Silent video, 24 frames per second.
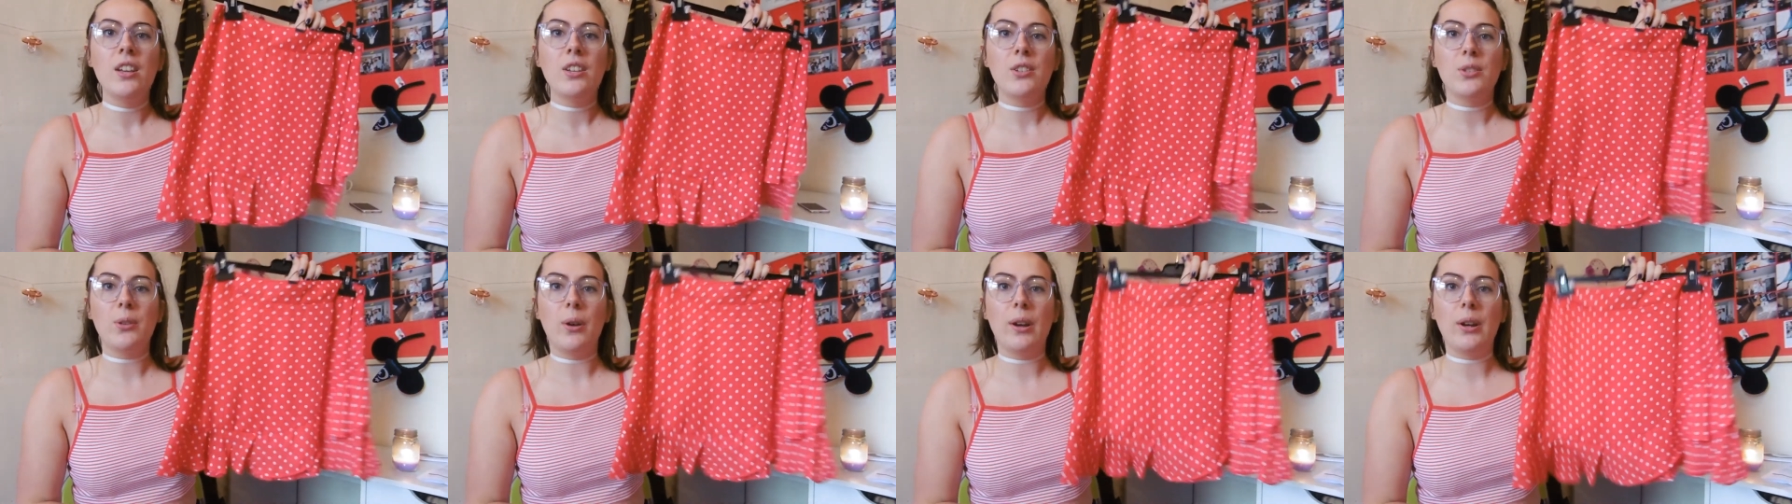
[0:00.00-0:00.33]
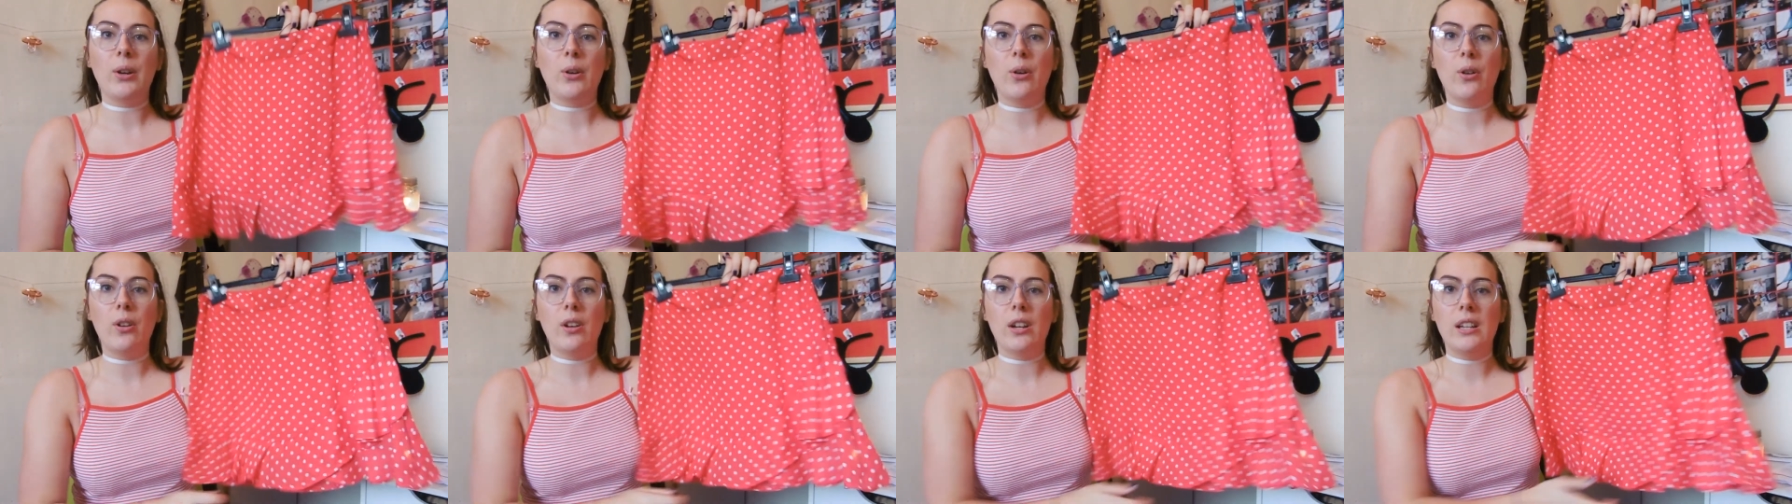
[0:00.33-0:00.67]
So I
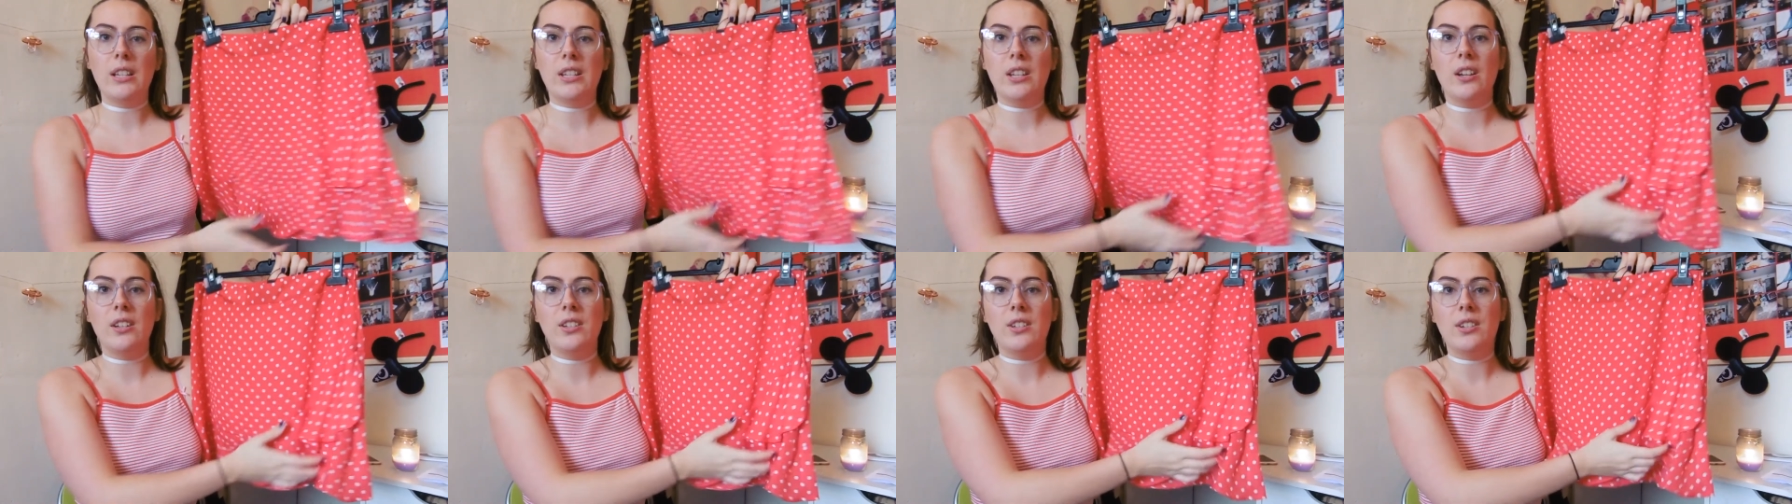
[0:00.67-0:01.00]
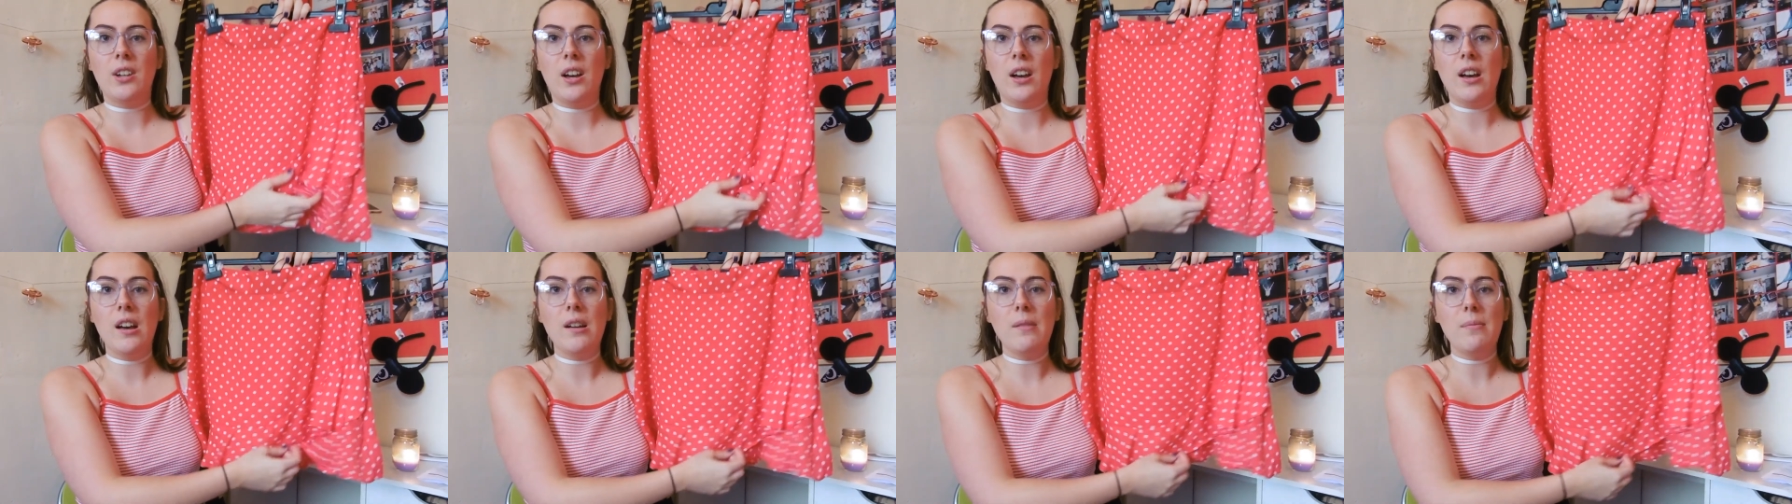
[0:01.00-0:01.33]
got, I sized
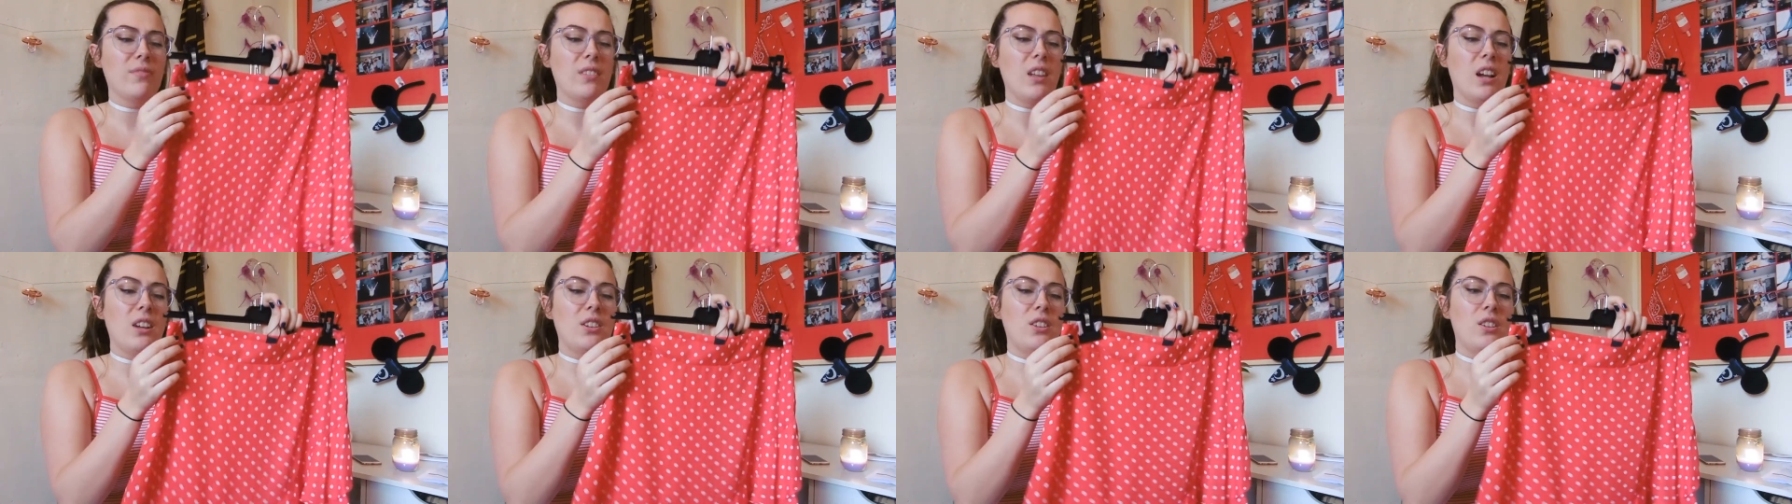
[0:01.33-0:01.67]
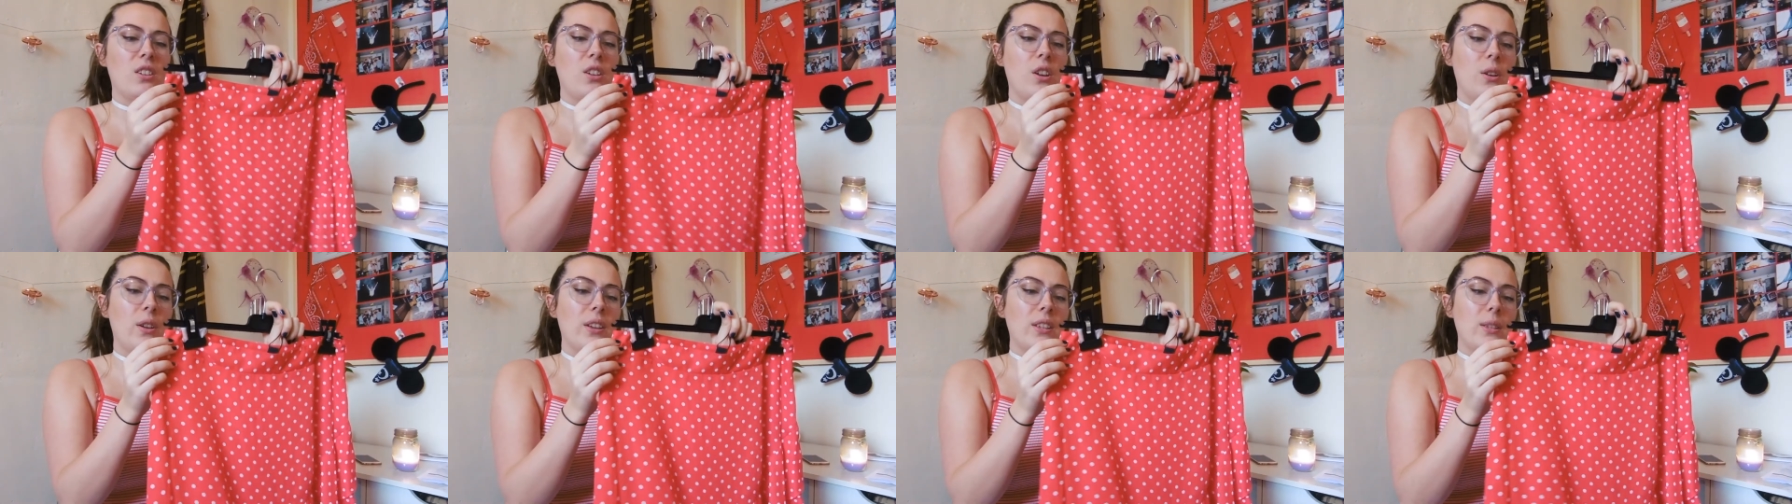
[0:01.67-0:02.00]
up, I
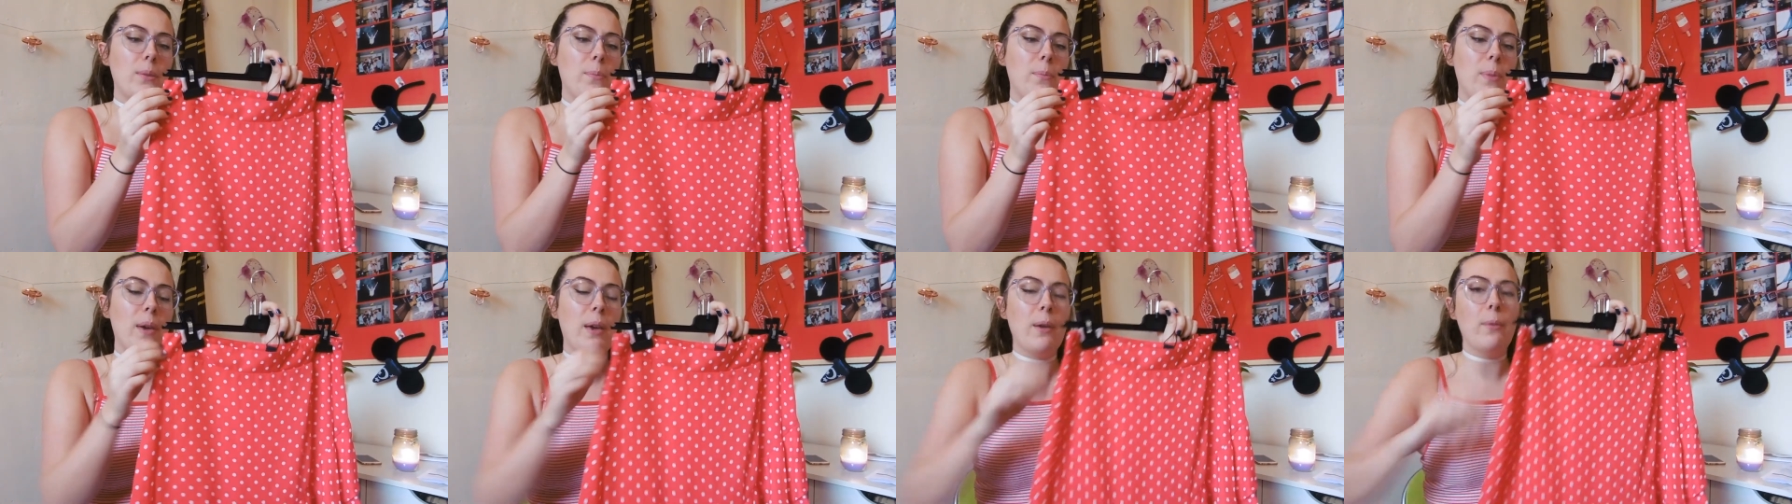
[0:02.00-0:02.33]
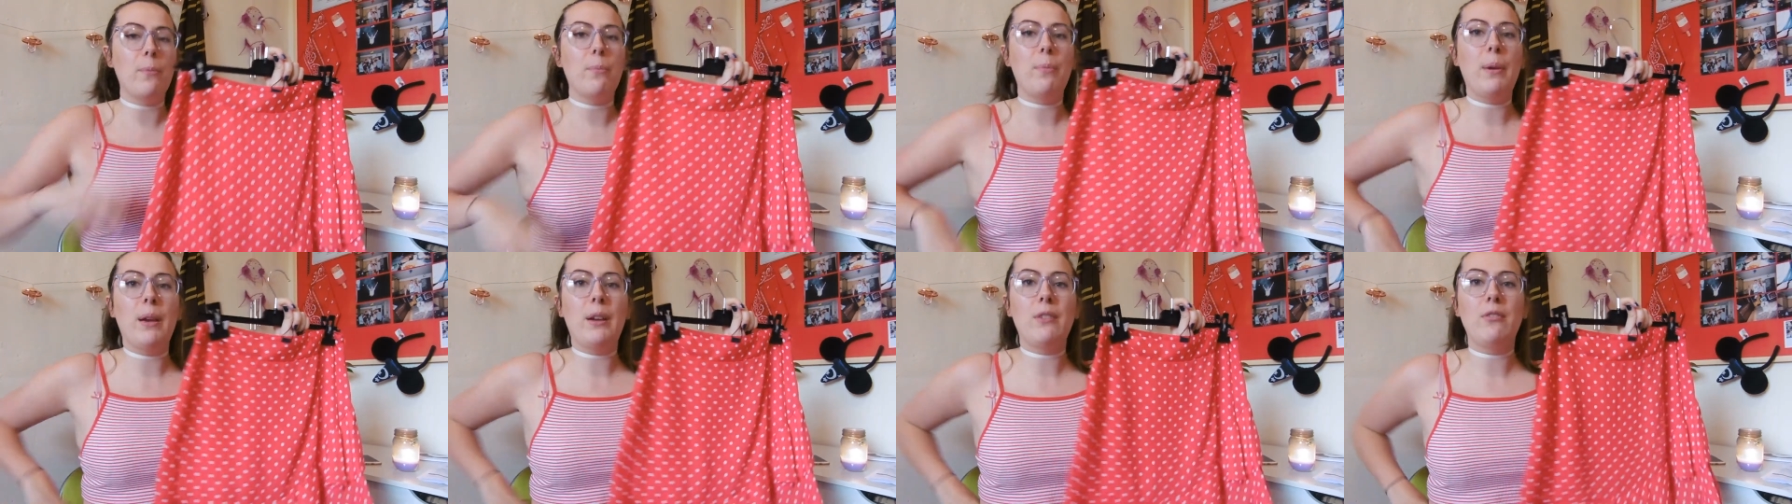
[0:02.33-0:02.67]
don't know, it's a bit
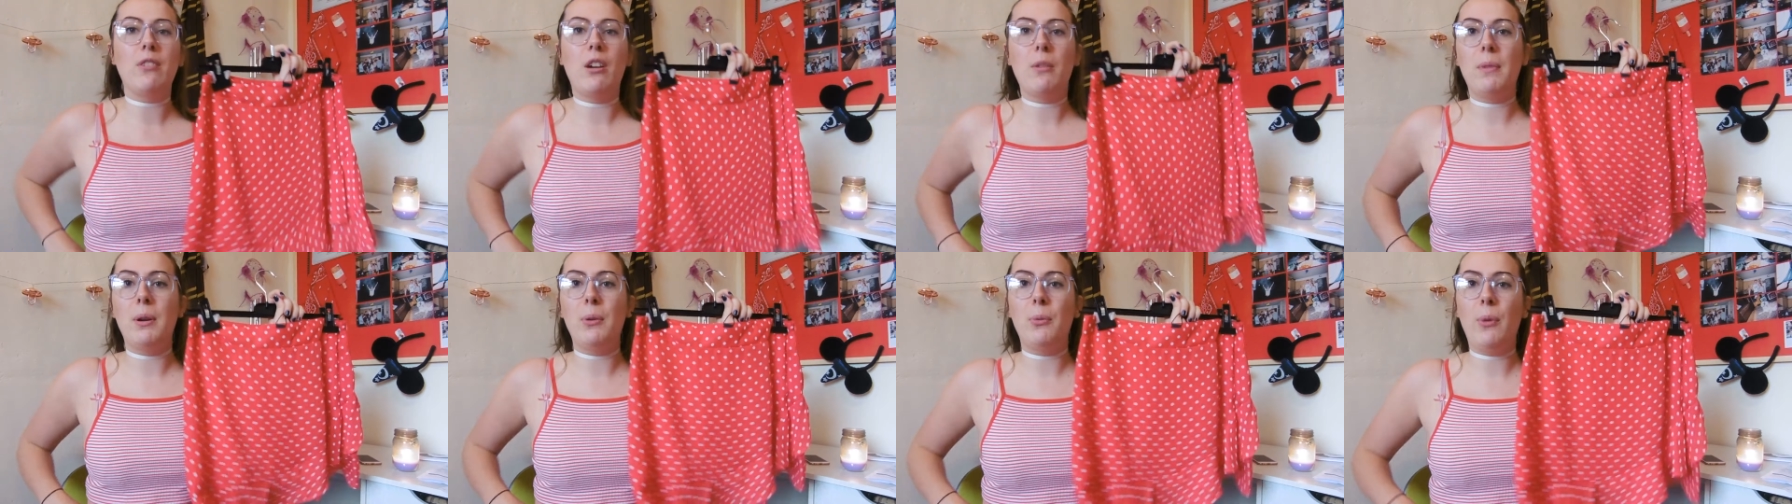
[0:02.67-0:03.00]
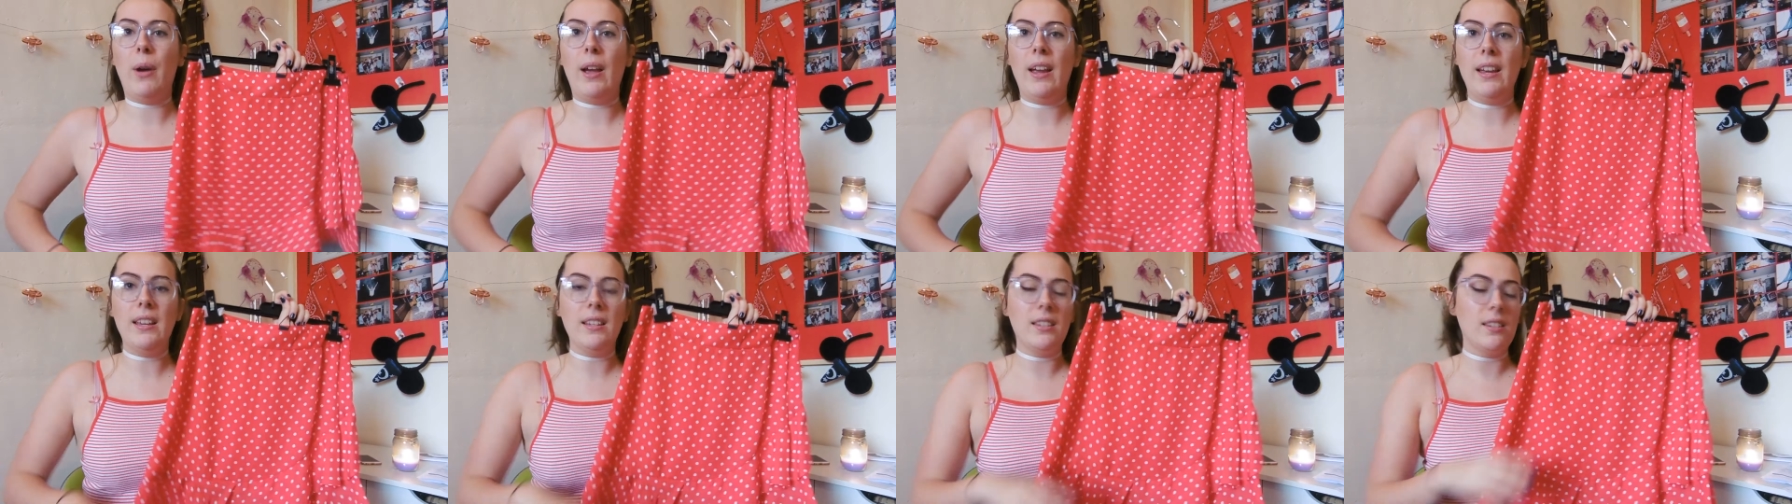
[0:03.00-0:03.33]
big around my
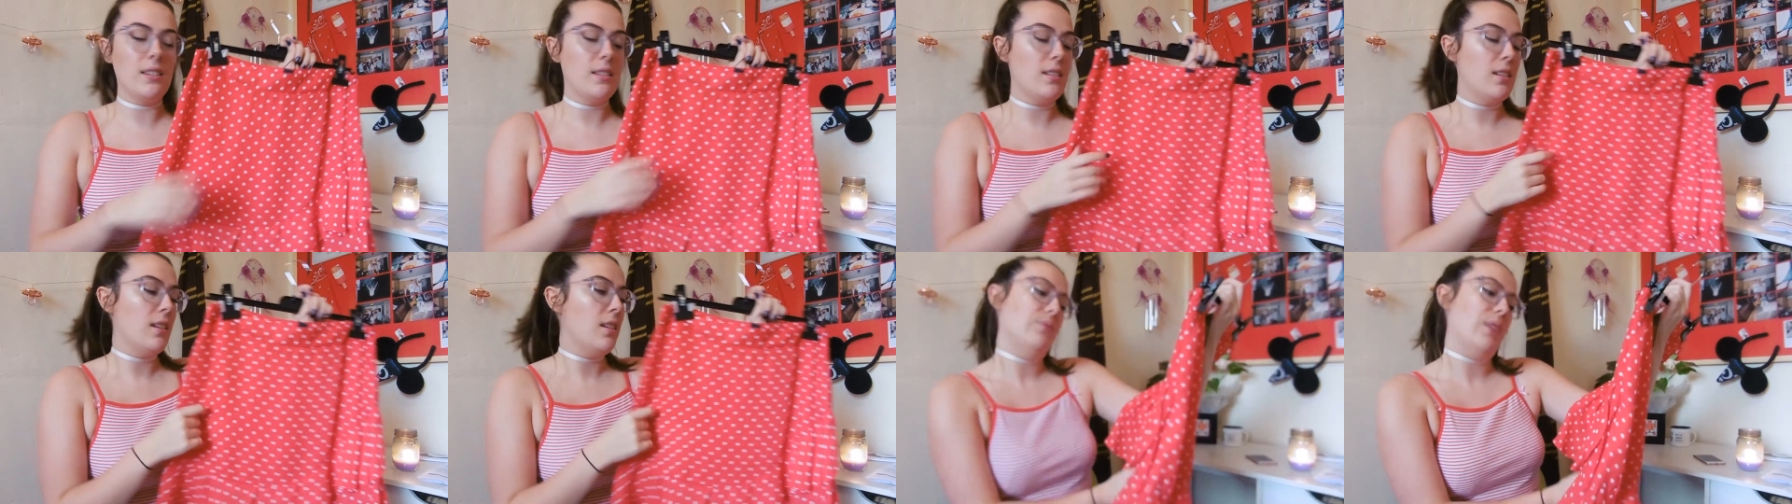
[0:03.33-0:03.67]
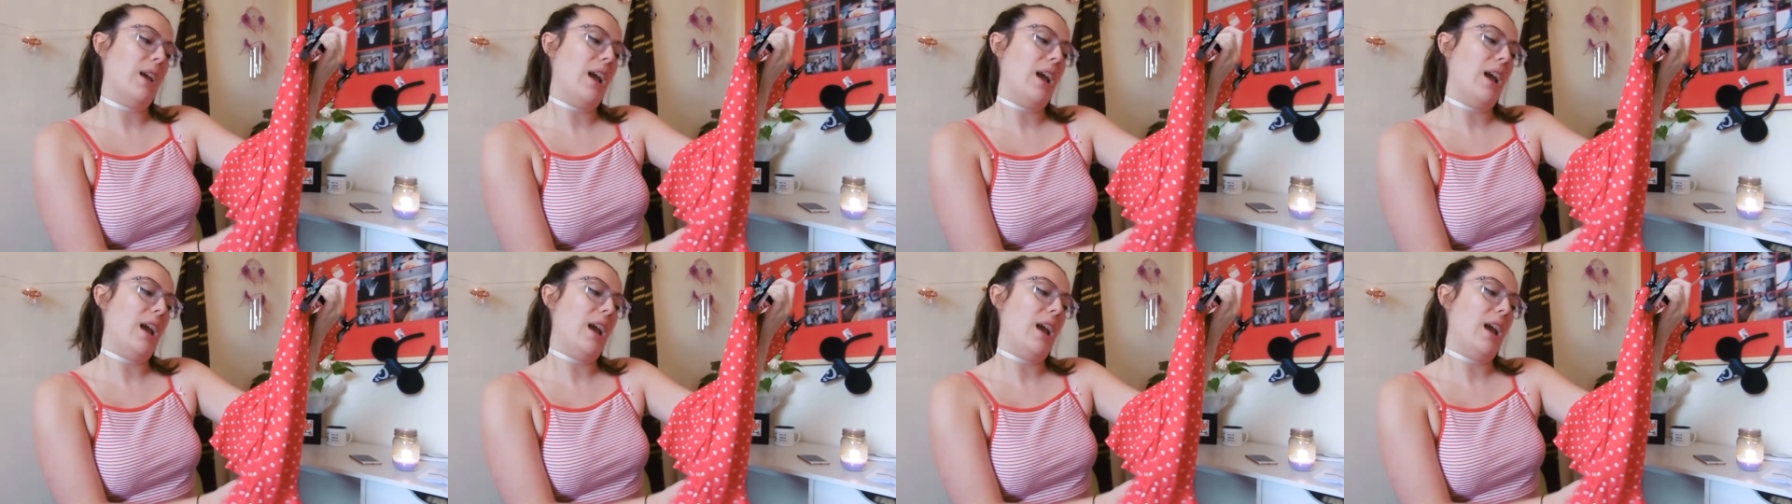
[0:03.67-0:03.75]
waist.